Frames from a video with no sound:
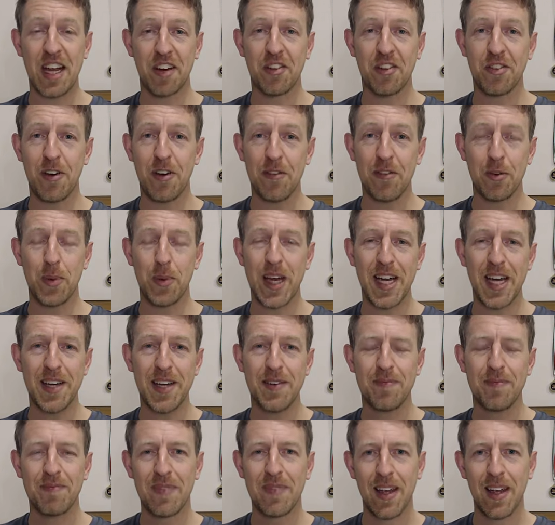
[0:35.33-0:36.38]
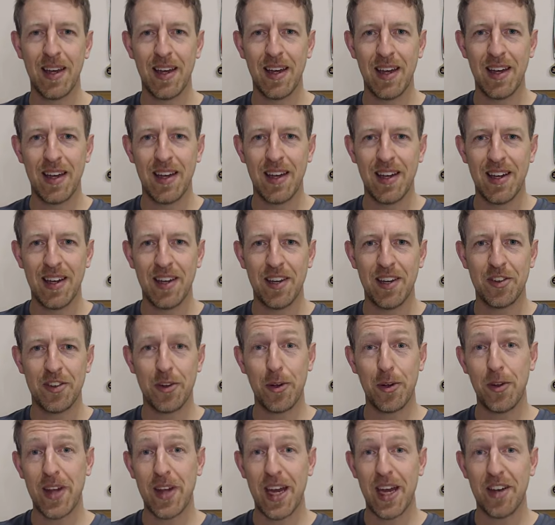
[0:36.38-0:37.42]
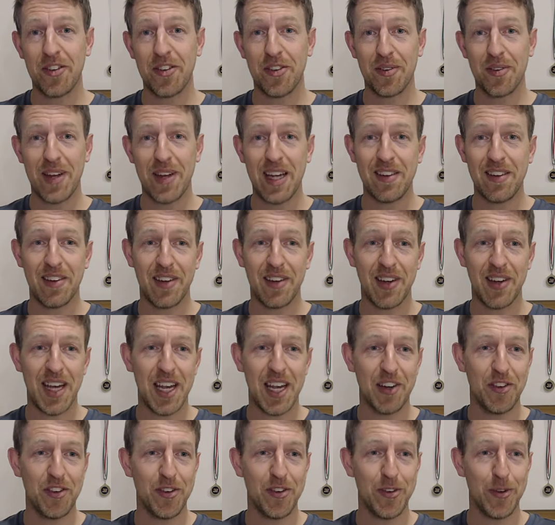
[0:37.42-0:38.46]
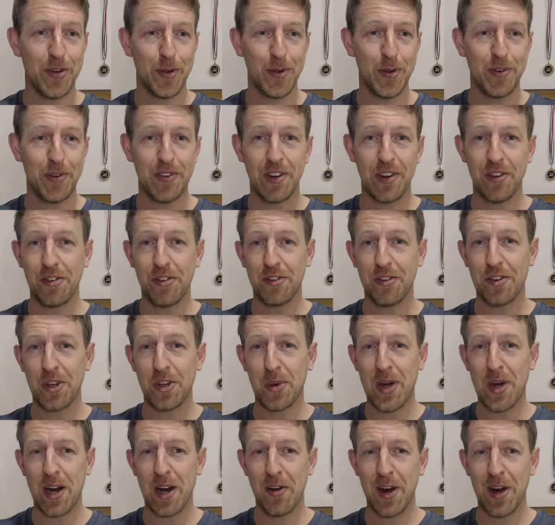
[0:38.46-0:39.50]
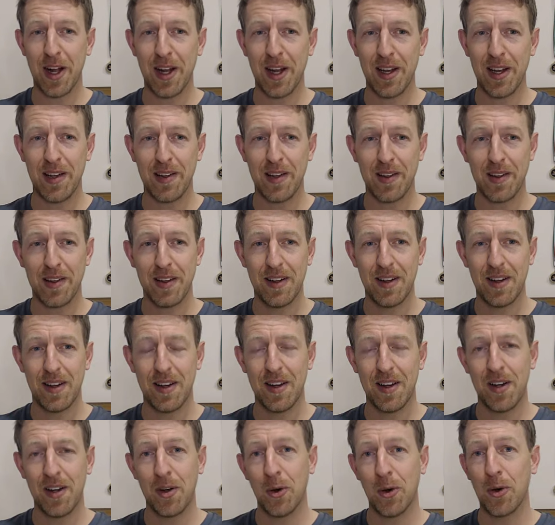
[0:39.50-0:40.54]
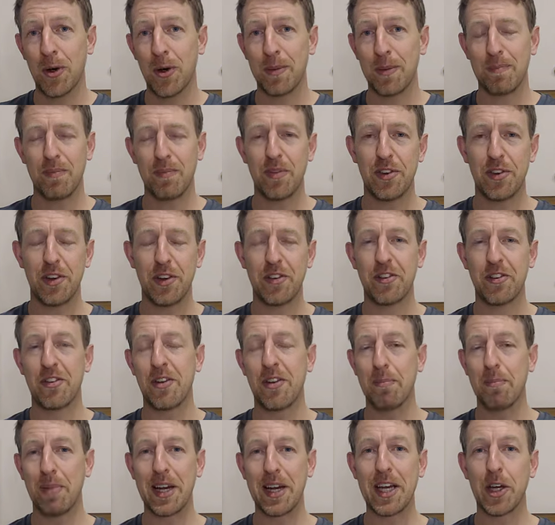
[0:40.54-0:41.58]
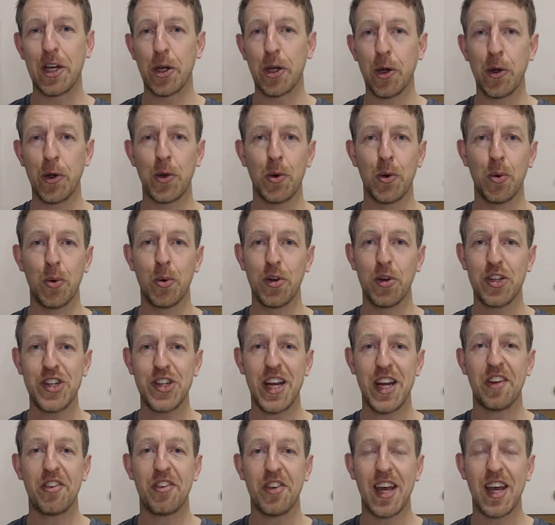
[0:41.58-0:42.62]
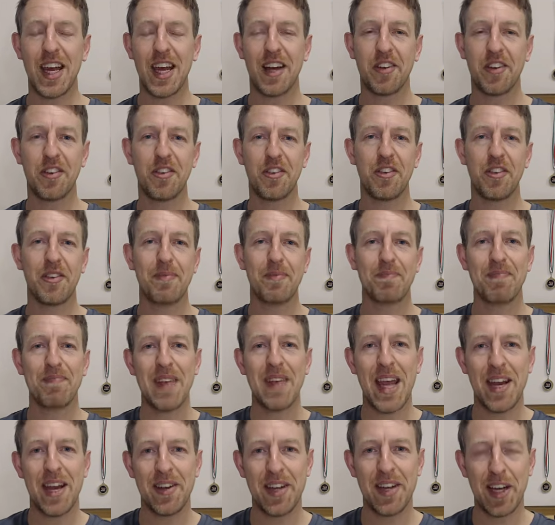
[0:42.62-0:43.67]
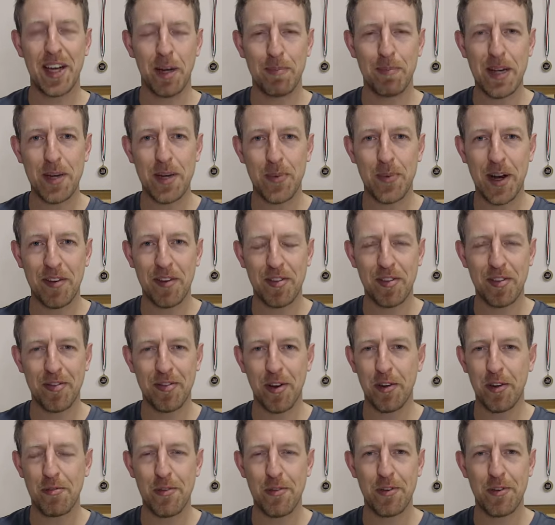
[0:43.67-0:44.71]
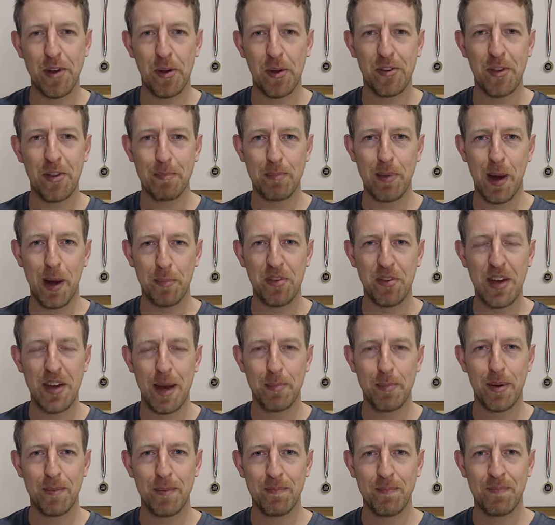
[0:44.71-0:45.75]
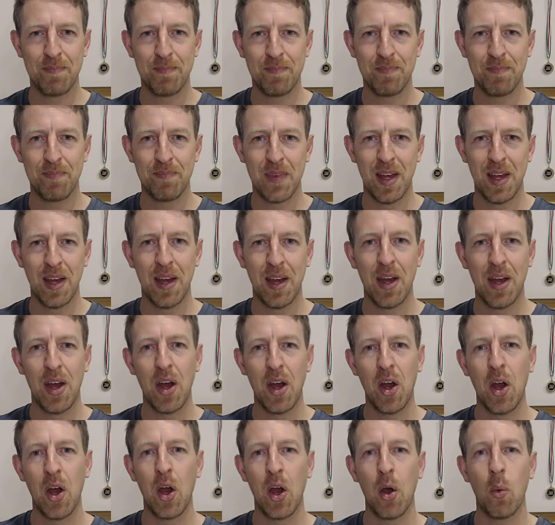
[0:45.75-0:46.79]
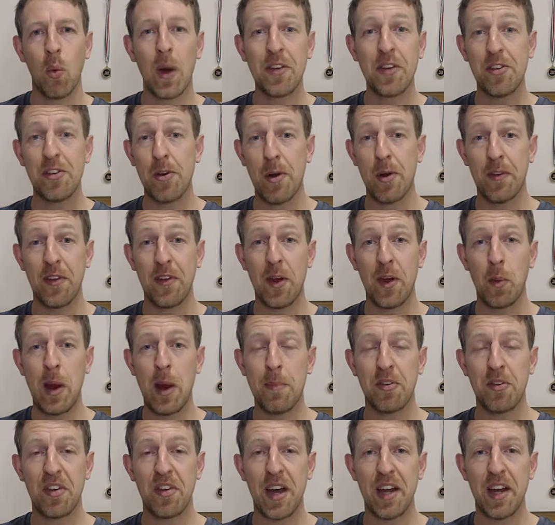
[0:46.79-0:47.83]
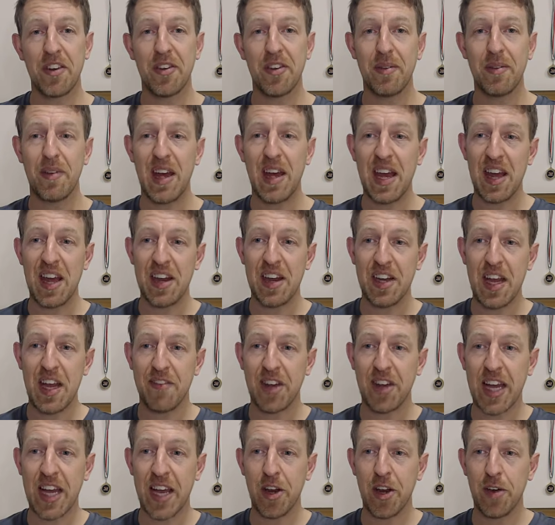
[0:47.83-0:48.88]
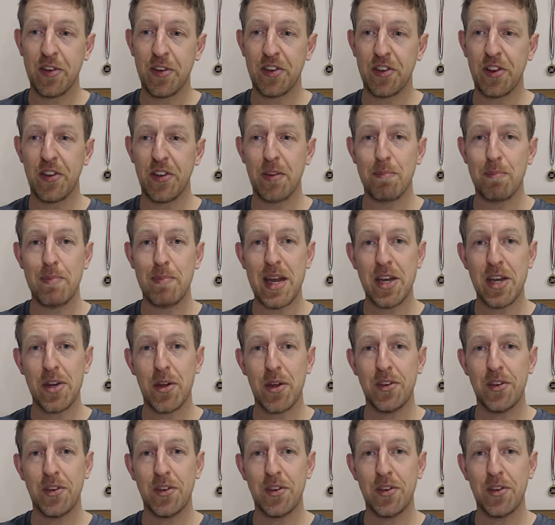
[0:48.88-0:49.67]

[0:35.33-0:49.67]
software. To do that, either head to this URL or just simply Google ChessX, and it'll be one of the first results that pops up. Once you're on their website, navigate over to the menu